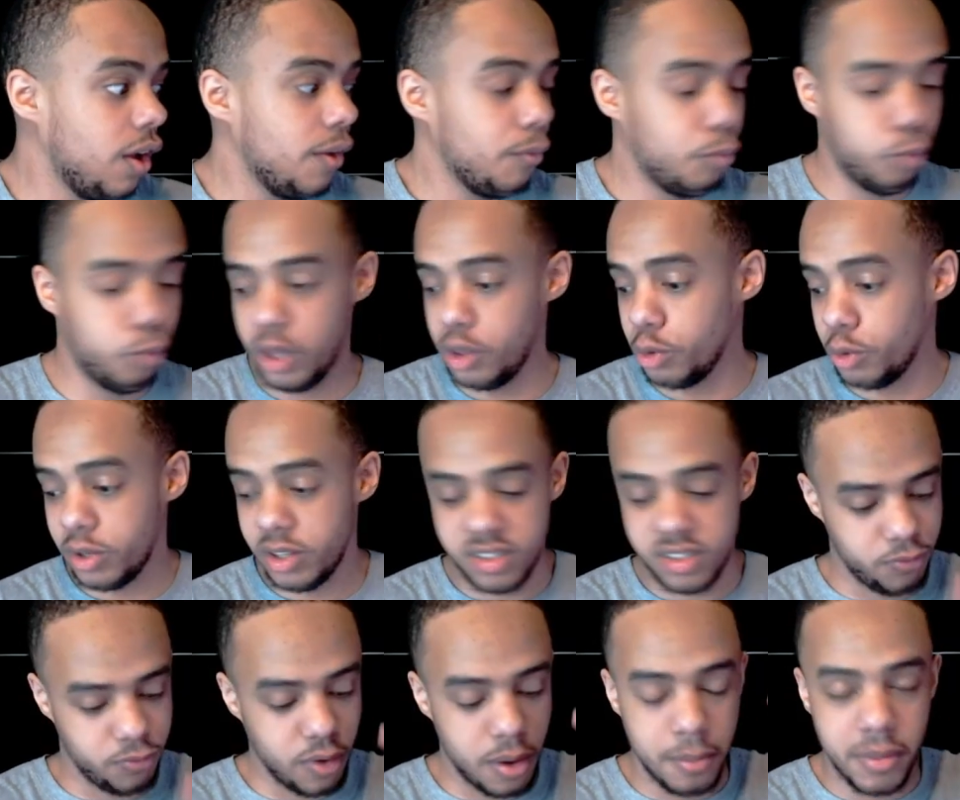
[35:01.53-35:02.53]
whether it's
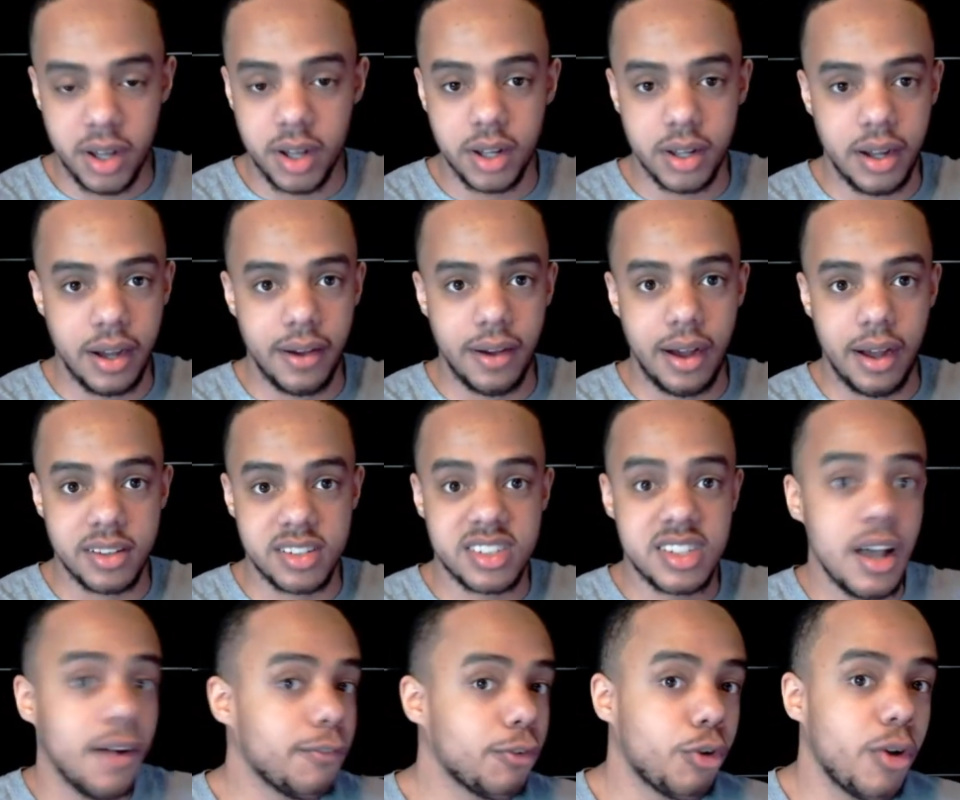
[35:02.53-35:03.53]
from a
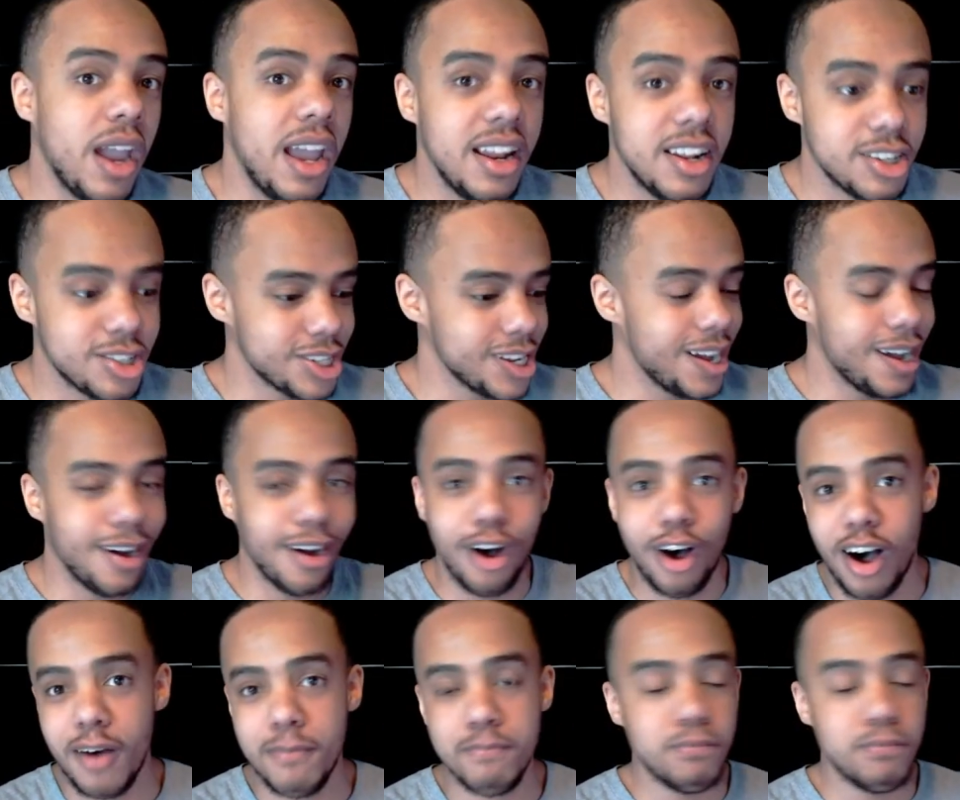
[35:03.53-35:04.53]
self-created shot,
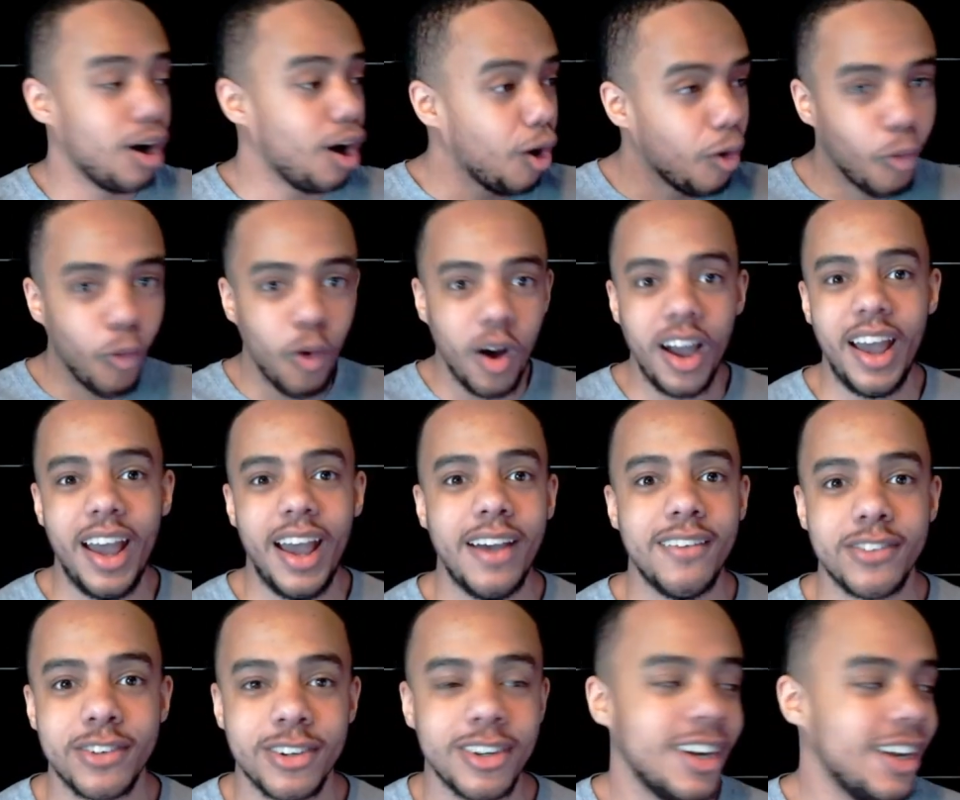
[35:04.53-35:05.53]
off ball,
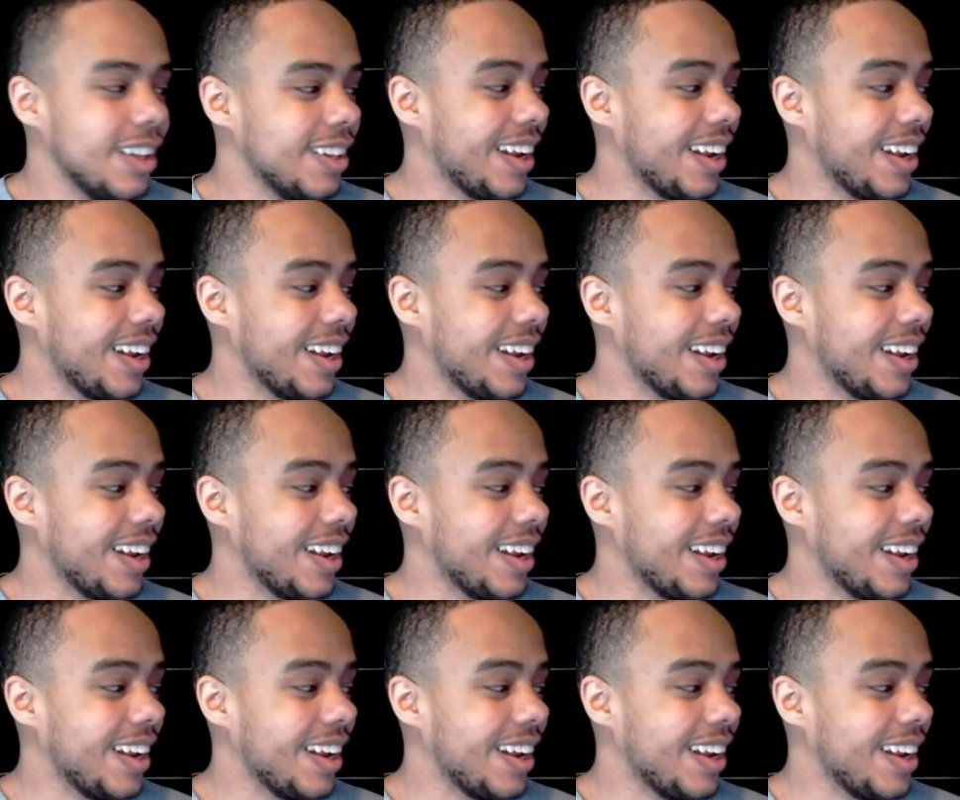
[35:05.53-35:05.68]
whatever.